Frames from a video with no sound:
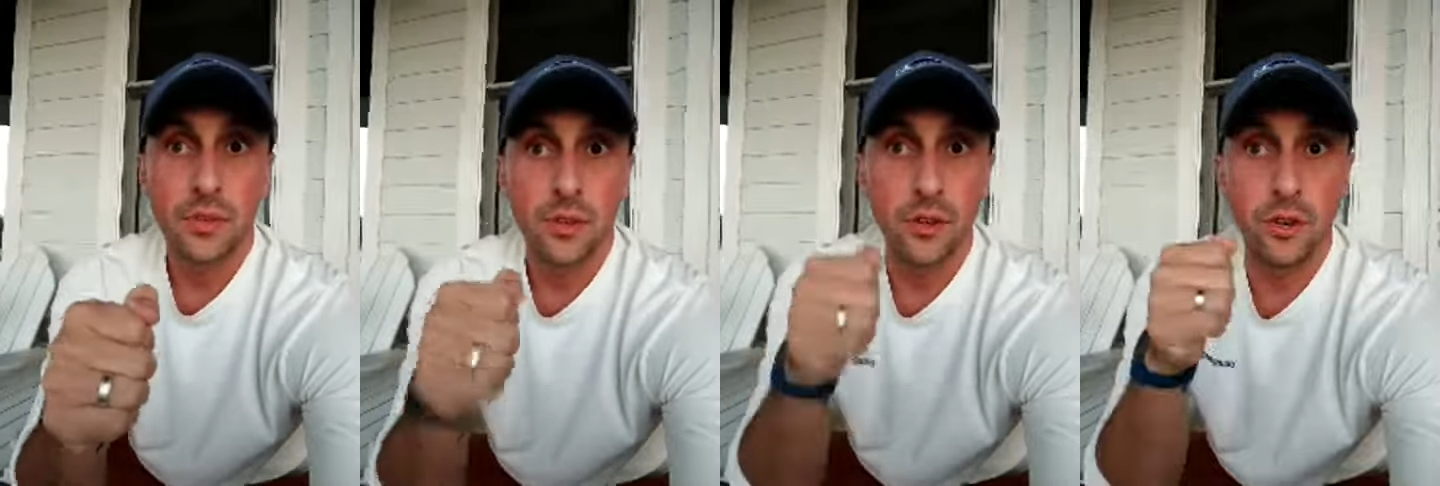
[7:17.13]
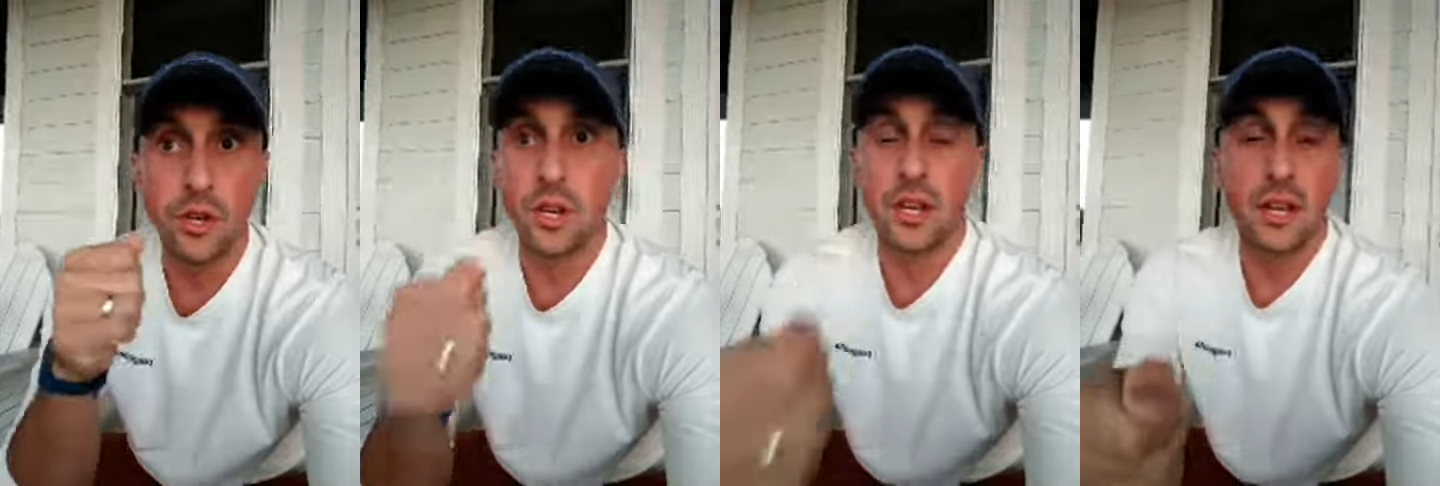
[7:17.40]

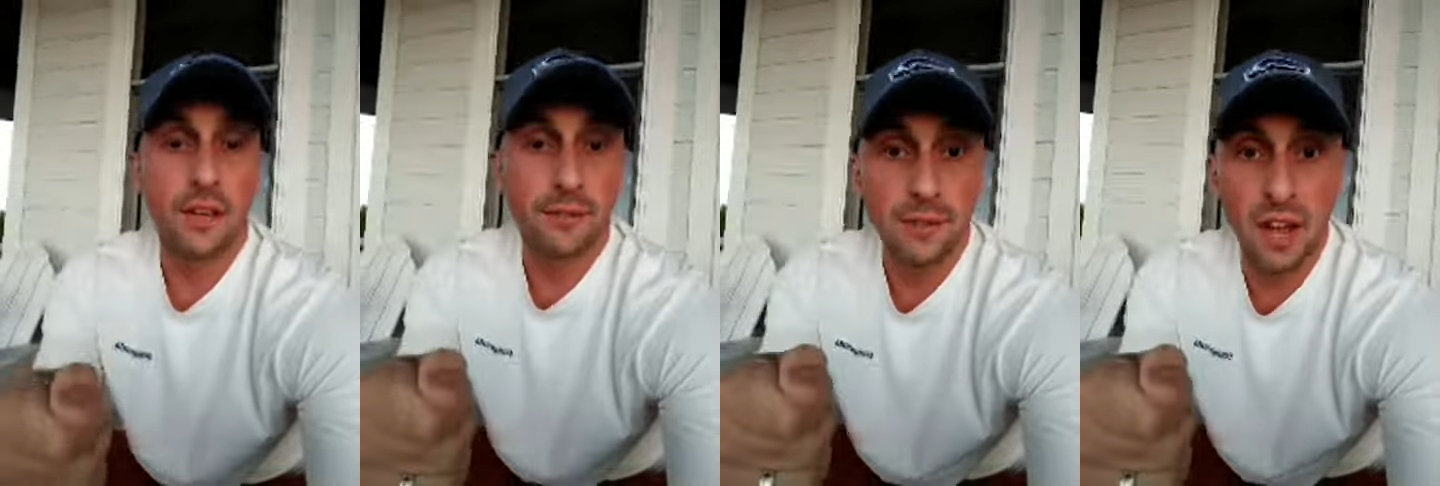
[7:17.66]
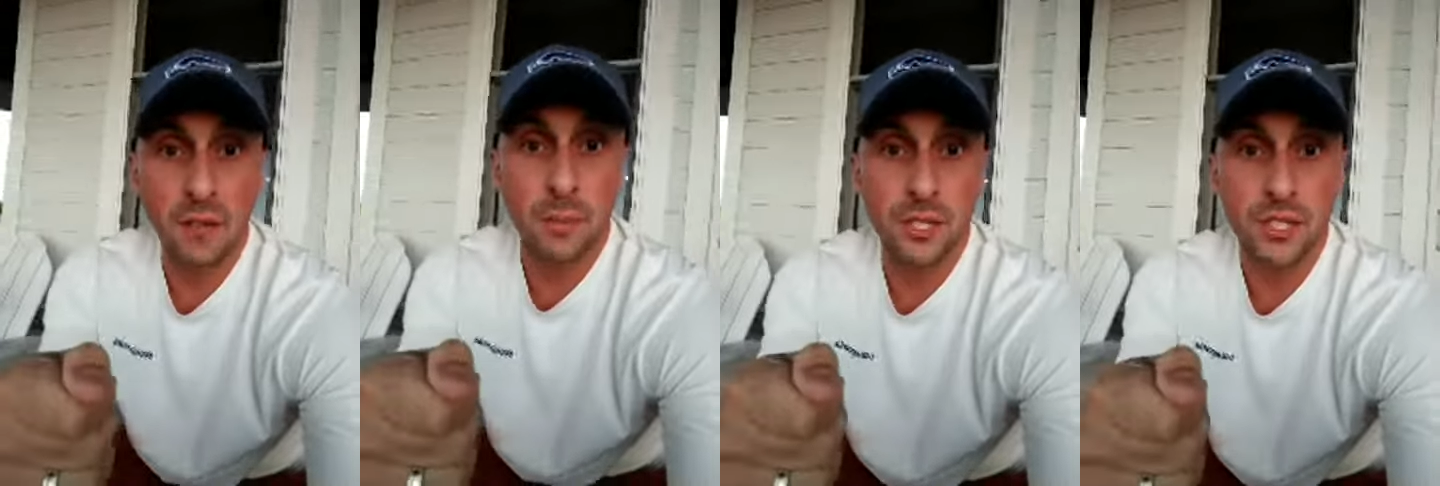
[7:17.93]
you're going to get
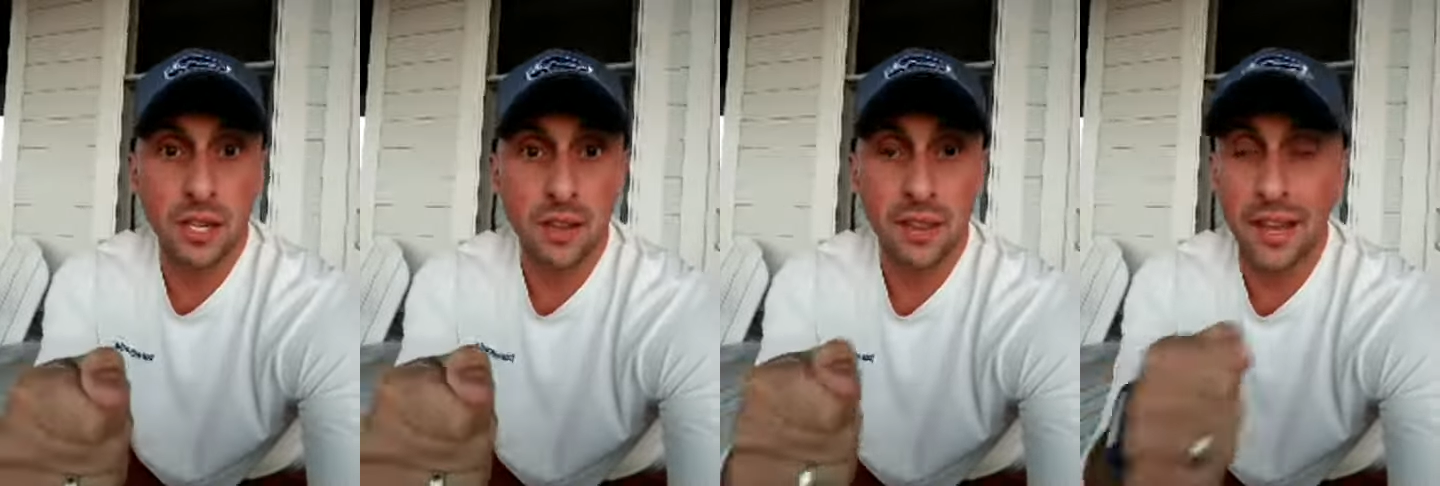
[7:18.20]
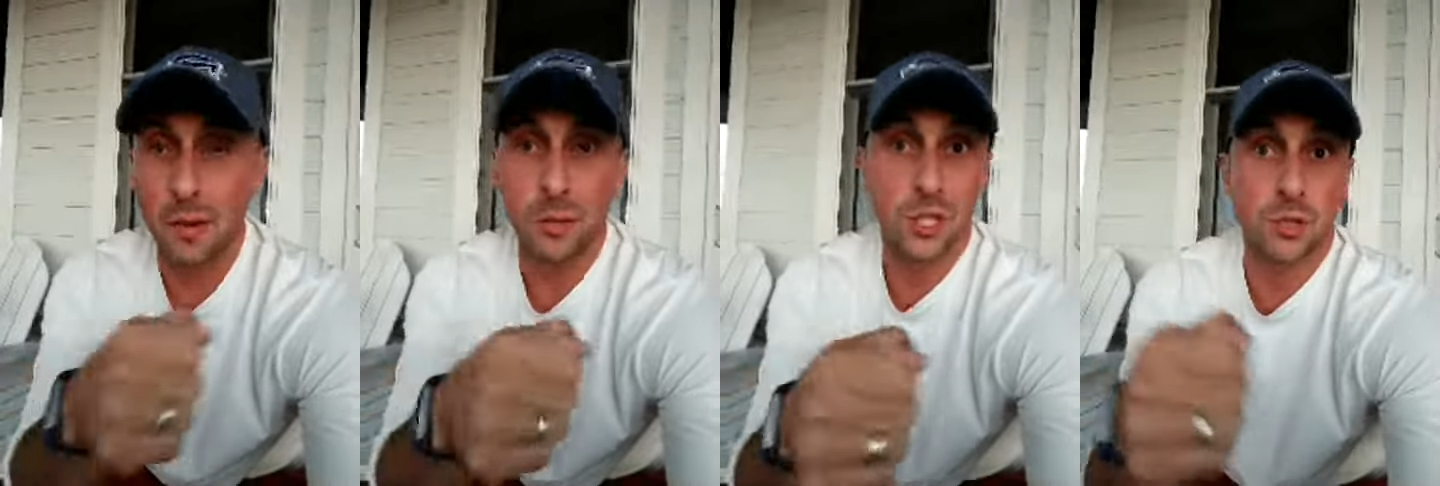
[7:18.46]
5% of
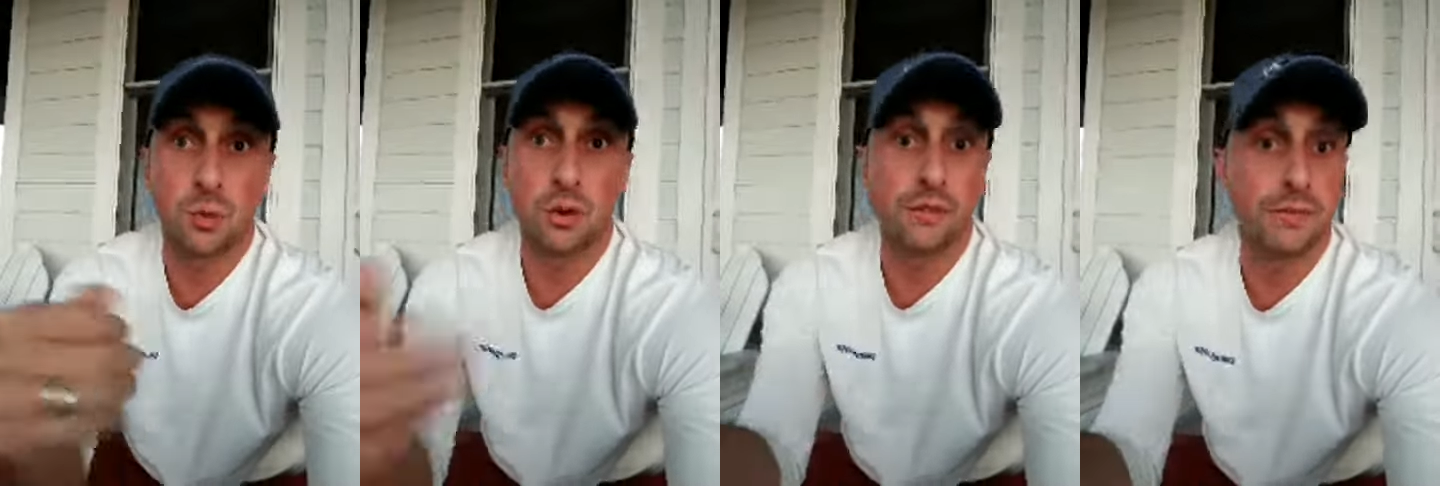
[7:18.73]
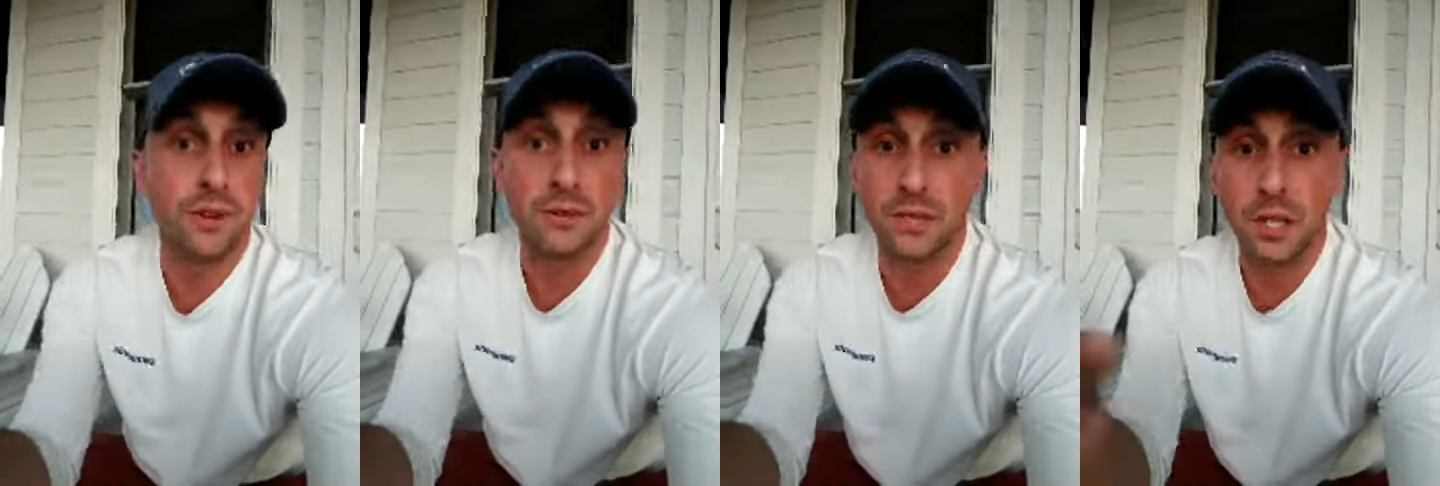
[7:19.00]
that, which is worth
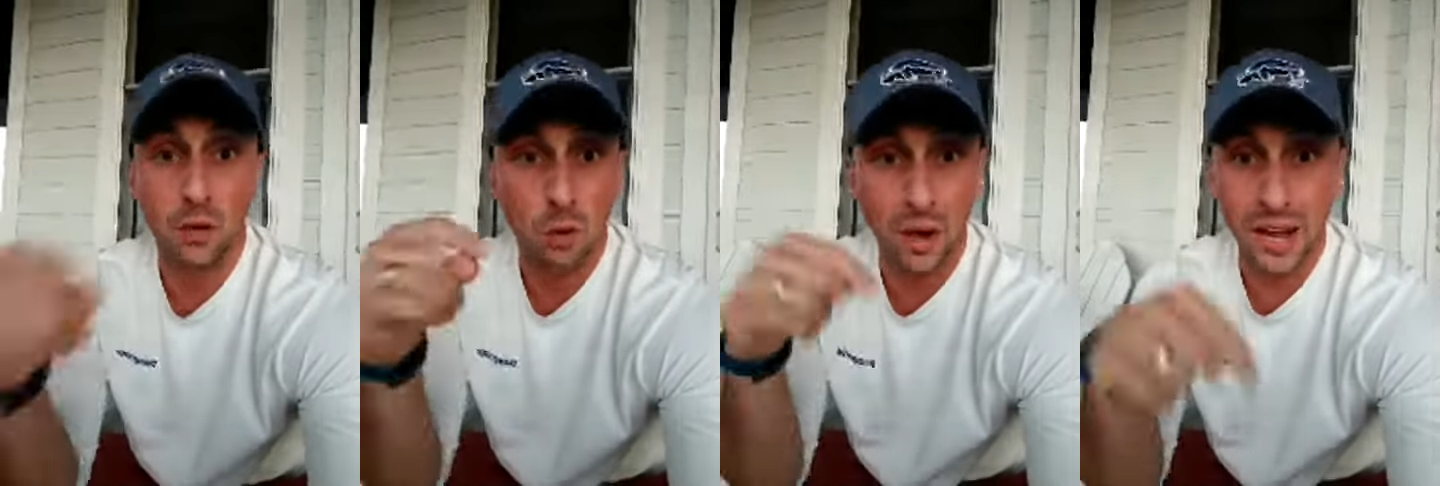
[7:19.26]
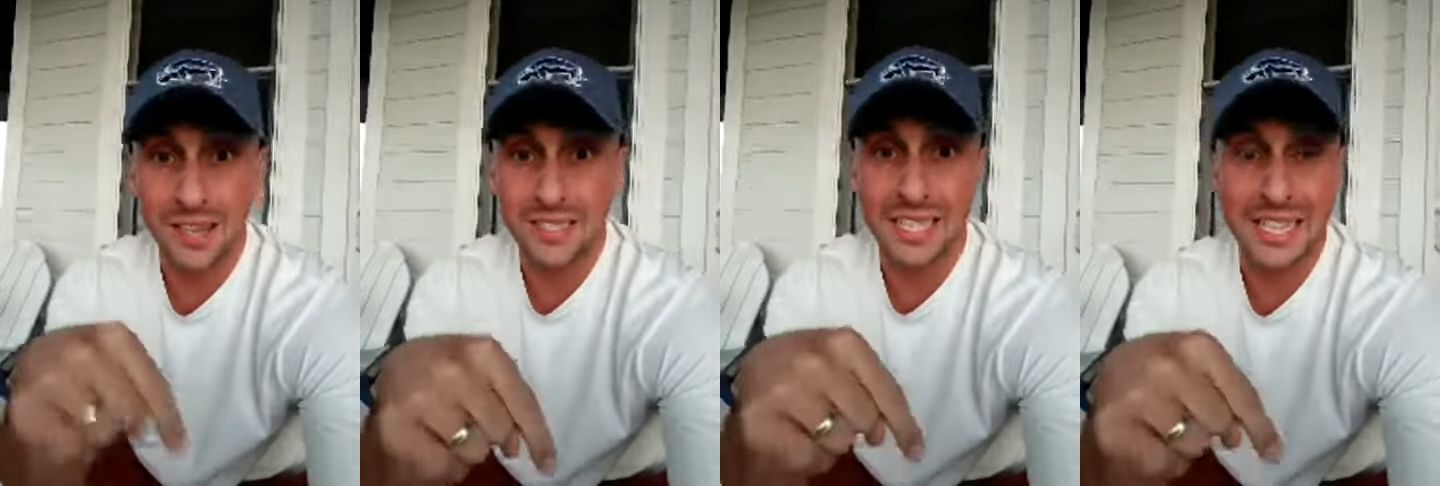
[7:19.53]
50
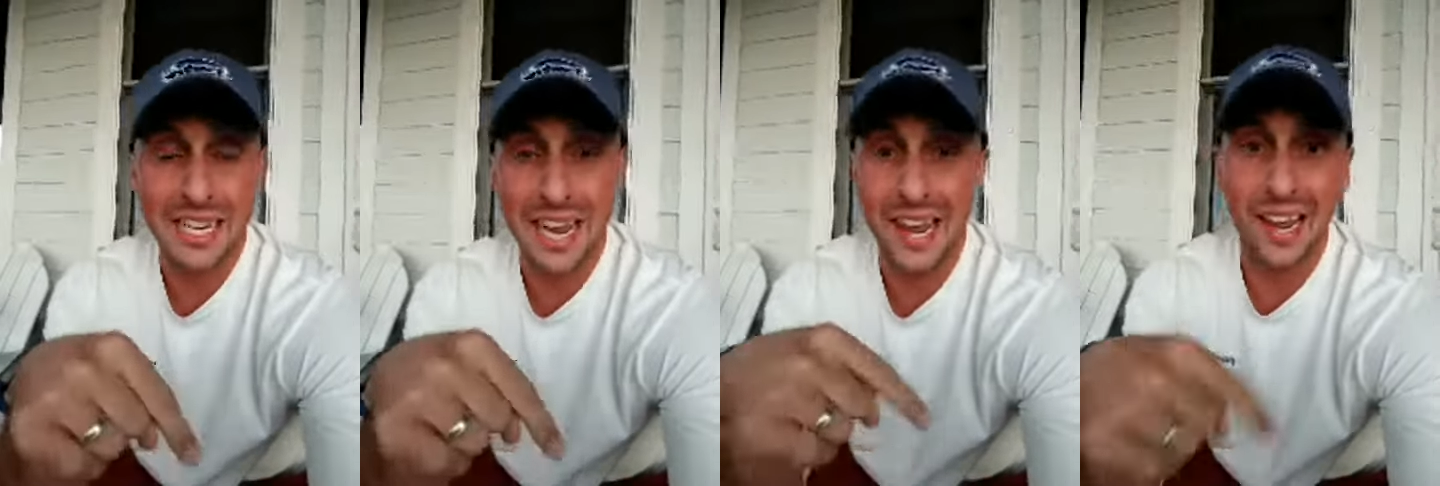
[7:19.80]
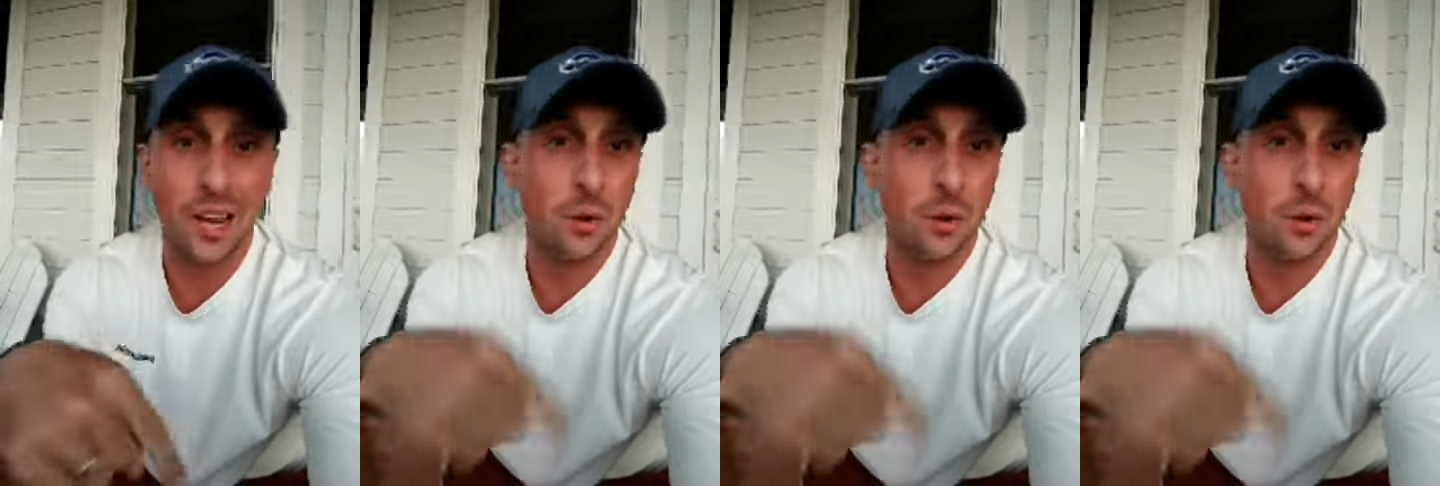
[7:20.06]
grand today.